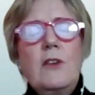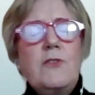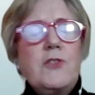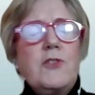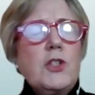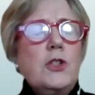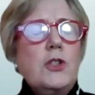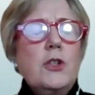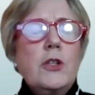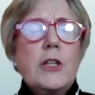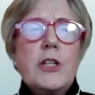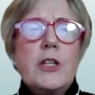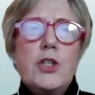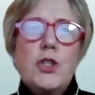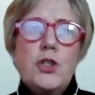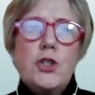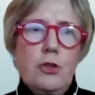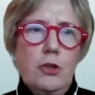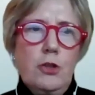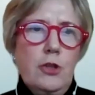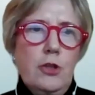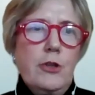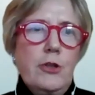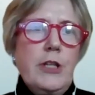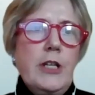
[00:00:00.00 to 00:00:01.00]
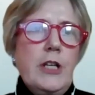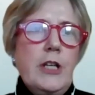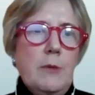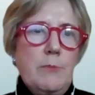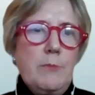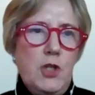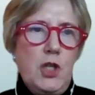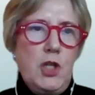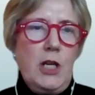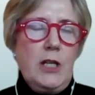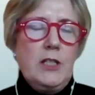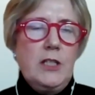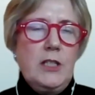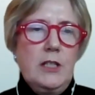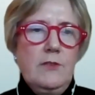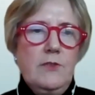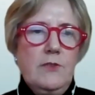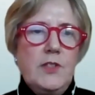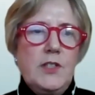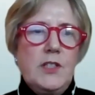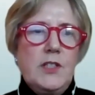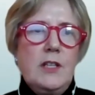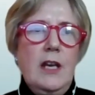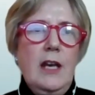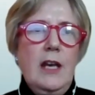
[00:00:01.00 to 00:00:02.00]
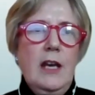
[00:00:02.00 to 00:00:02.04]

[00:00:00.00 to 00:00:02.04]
have to look at your learning objectives